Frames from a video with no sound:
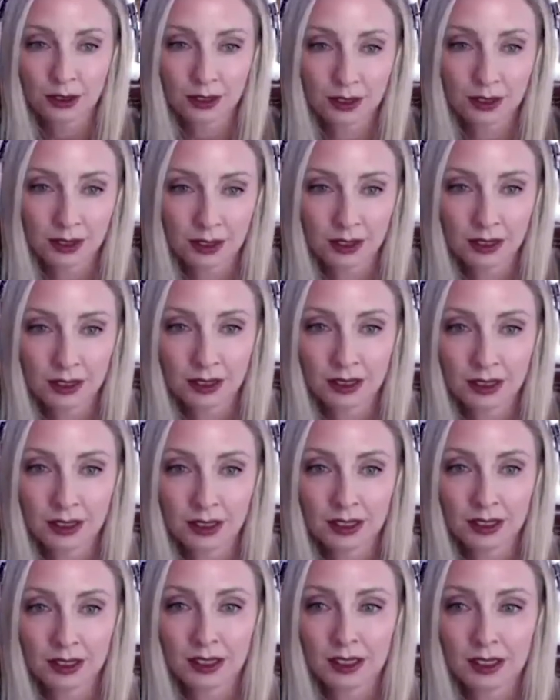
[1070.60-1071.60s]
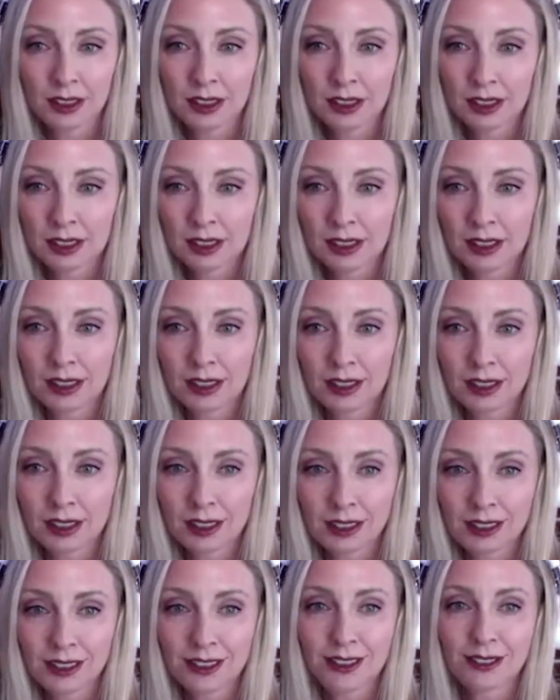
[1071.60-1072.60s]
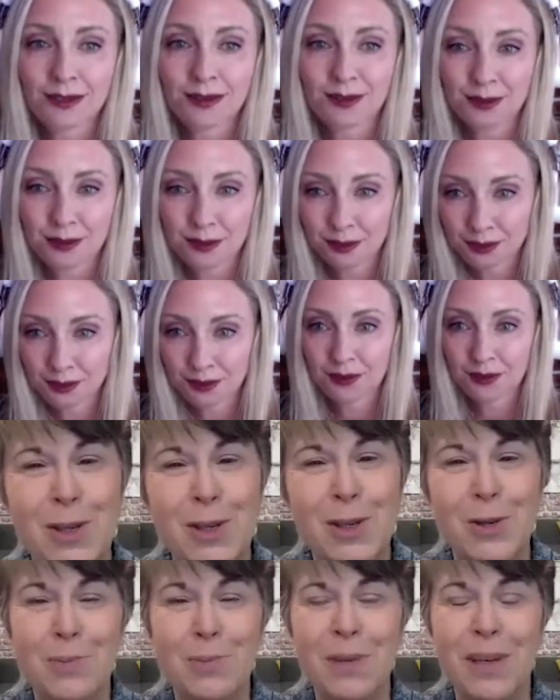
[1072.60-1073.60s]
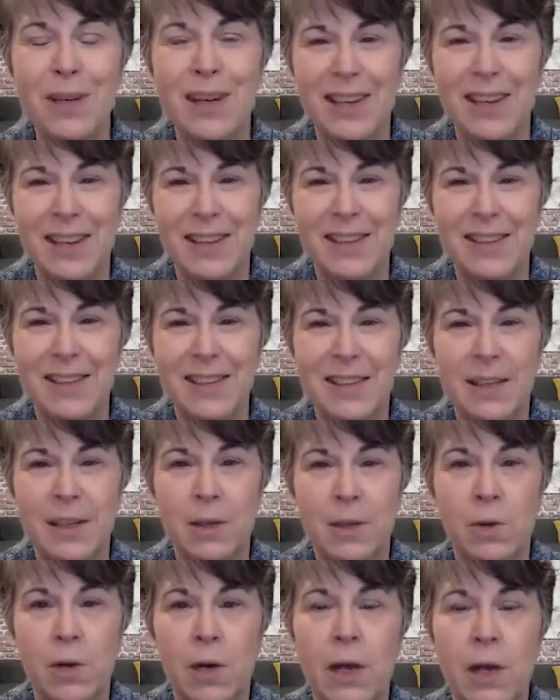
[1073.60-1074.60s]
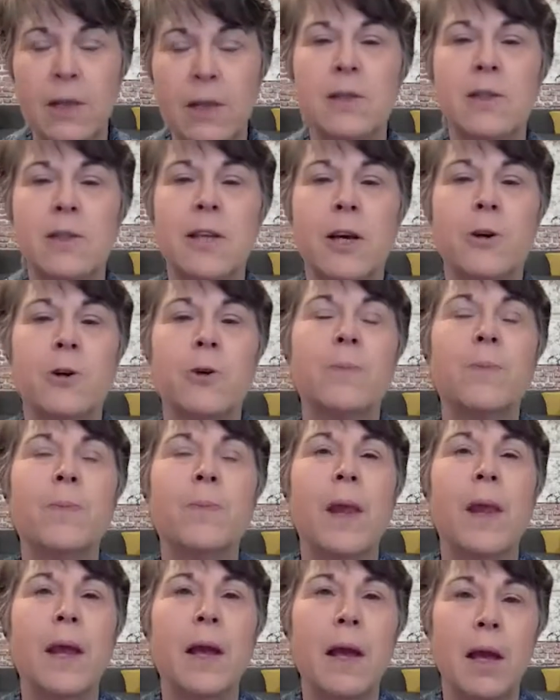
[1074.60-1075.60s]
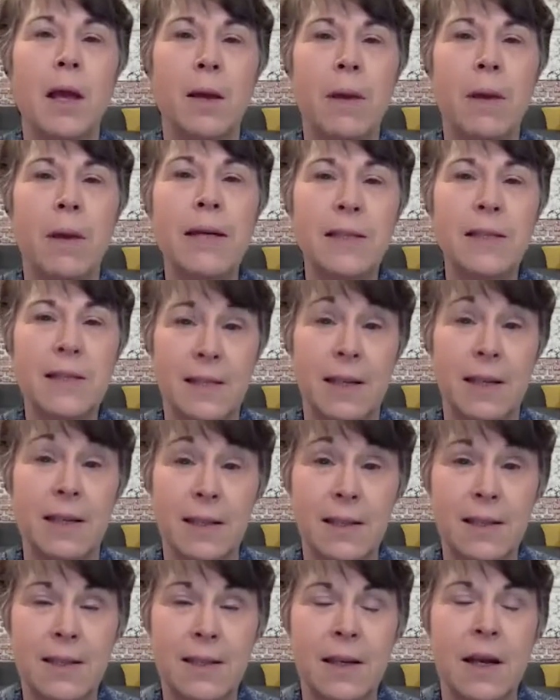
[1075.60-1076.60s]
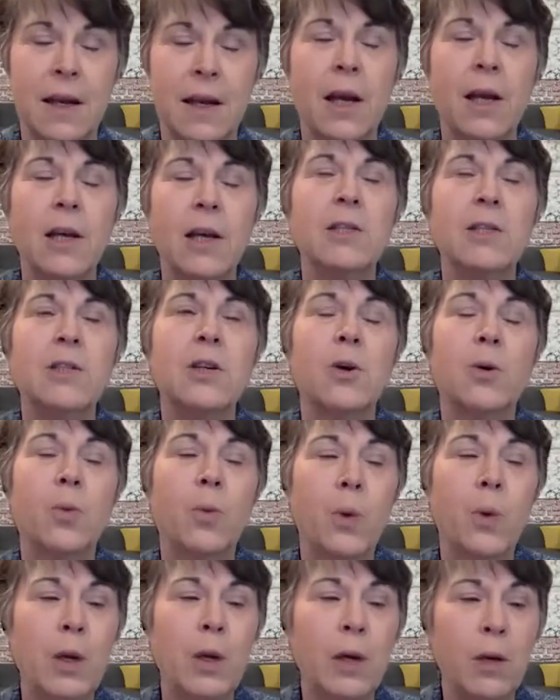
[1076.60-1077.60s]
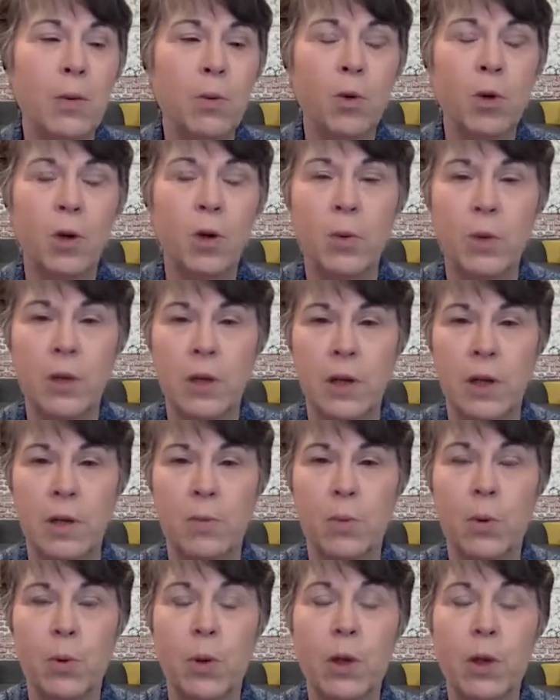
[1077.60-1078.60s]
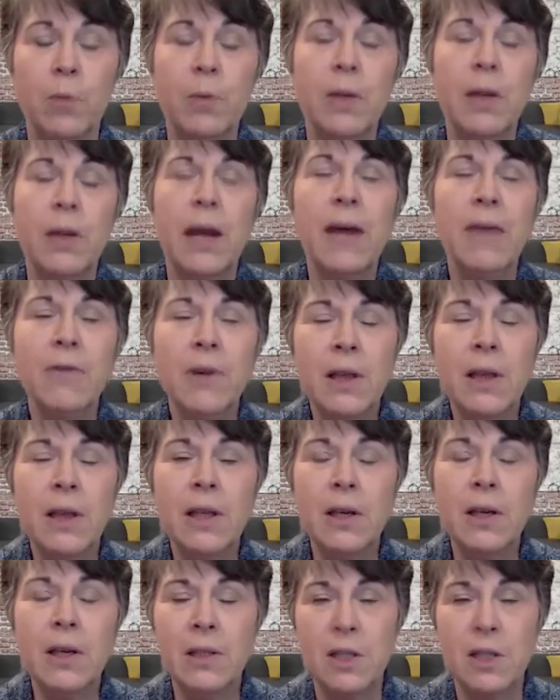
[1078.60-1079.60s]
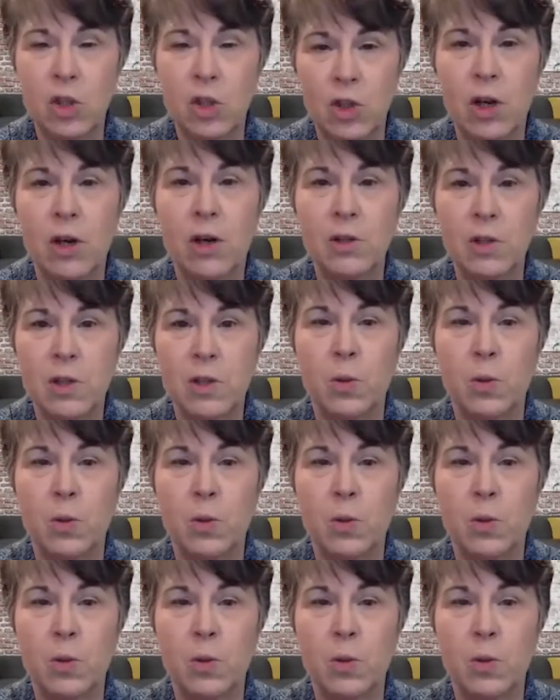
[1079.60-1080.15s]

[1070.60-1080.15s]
And you think about it, you're unhappy with someone, you put it on social media, right? So it makes sense. So we can work with an employer, but everything starts